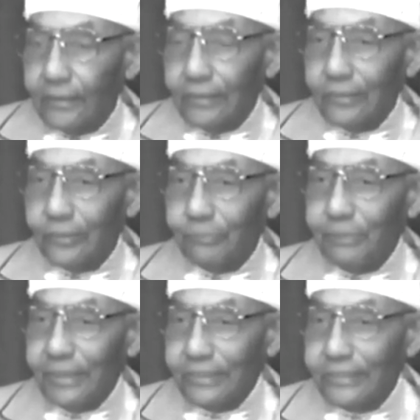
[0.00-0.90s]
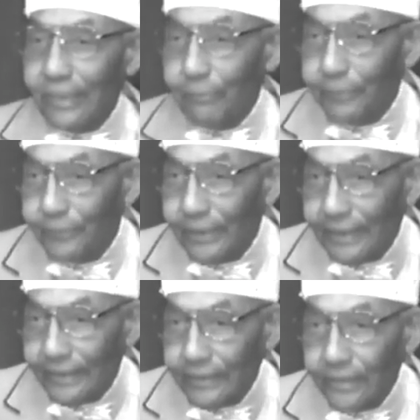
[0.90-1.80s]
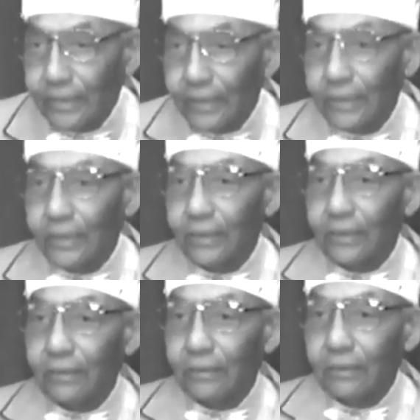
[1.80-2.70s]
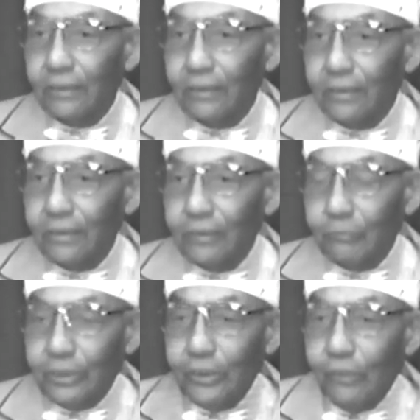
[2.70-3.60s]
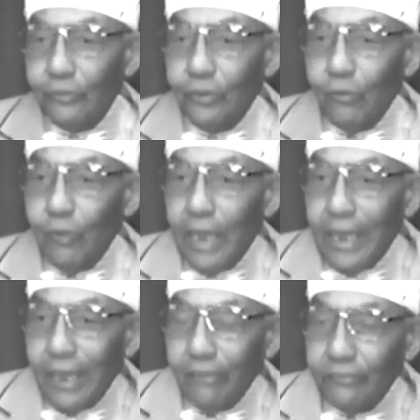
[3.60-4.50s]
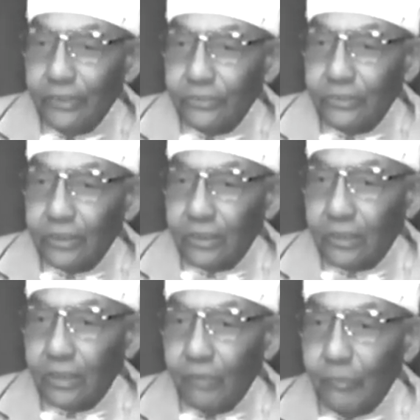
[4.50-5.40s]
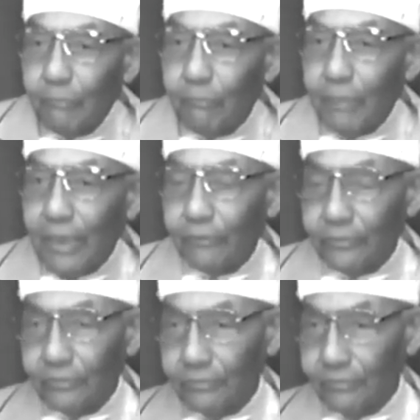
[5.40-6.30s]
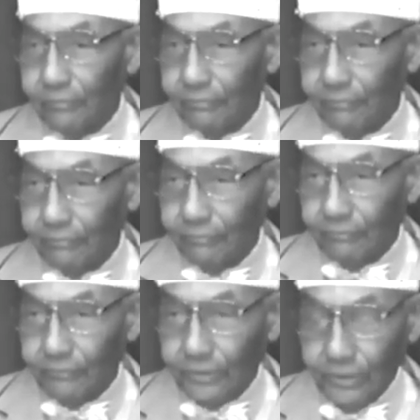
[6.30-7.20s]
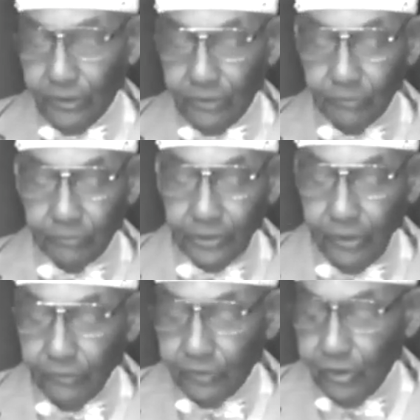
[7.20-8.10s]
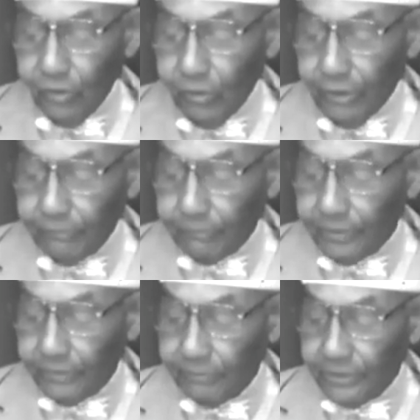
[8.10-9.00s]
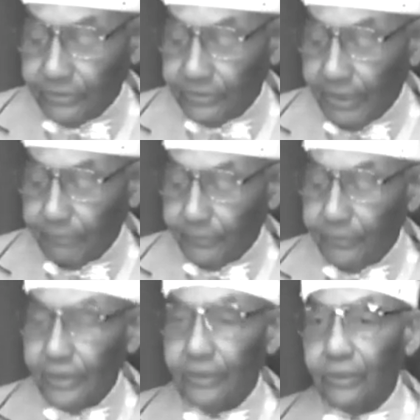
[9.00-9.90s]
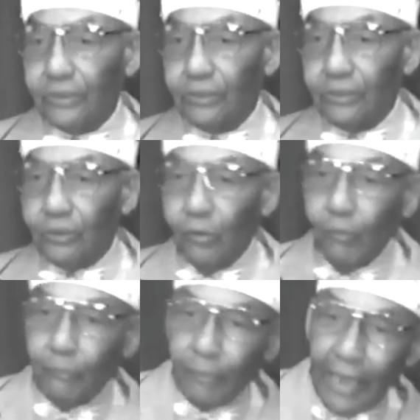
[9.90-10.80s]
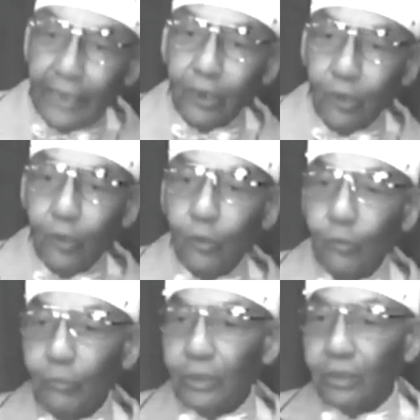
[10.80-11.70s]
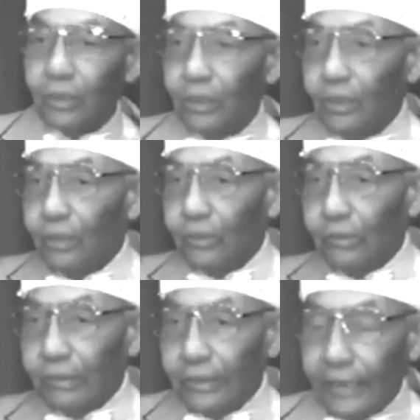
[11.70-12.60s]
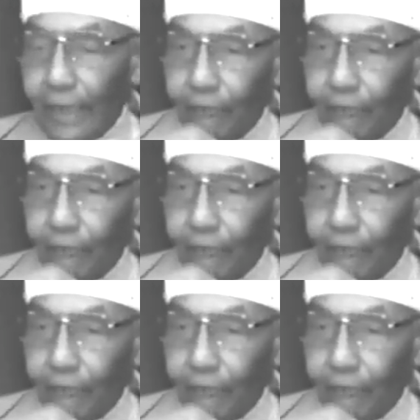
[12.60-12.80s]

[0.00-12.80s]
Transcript: to be separated. Right. We don't know how this to come about. We don't know if we be separated and go back home or in our